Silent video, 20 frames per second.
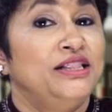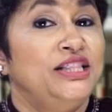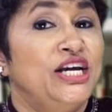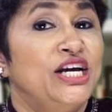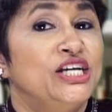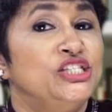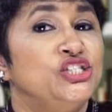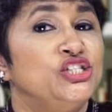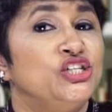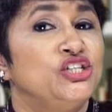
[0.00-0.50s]
the
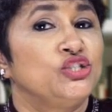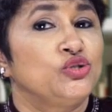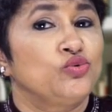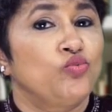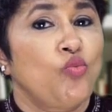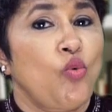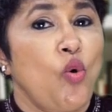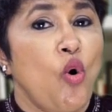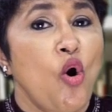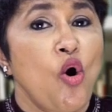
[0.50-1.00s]
engine is
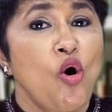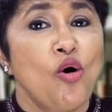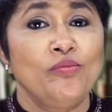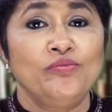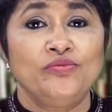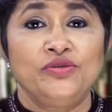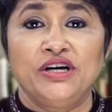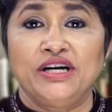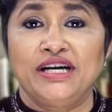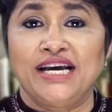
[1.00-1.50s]

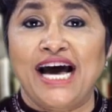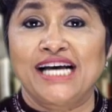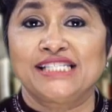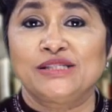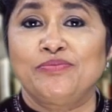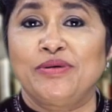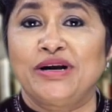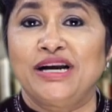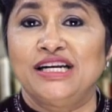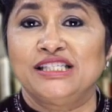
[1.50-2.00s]
warm, the gas
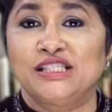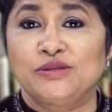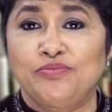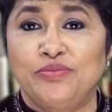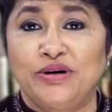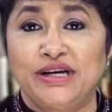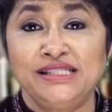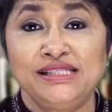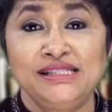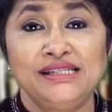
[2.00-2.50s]
pedal is
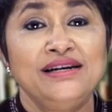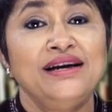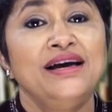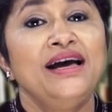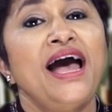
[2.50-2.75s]
pressed,